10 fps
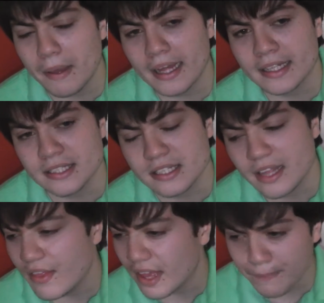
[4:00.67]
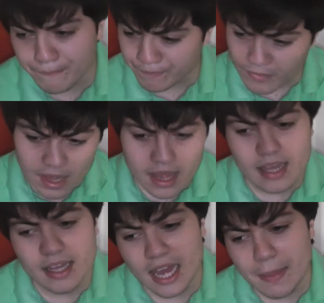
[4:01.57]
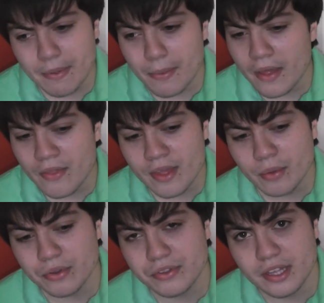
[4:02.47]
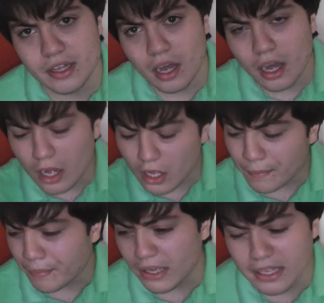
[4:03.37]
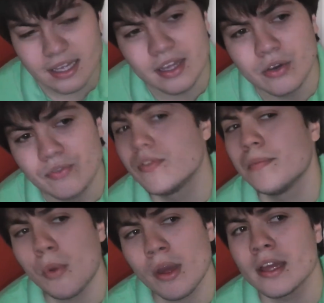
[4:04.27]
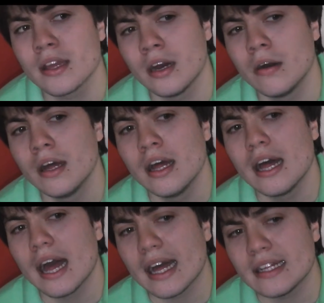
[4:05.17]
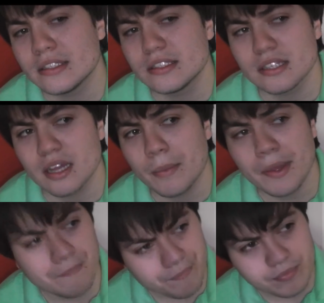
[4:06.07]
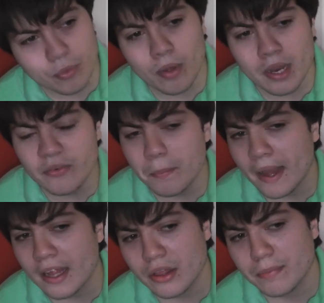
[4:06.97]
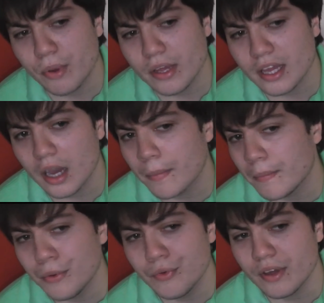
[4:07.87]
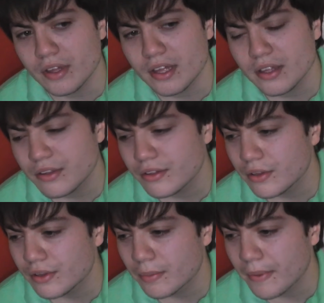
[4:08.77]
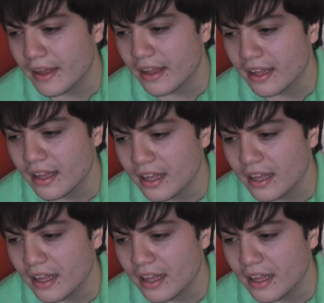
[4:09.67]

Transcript: band. Then they came, and then there was the heartbreaking of the breakup. And whenever bands break up in a movie, it just looks a bit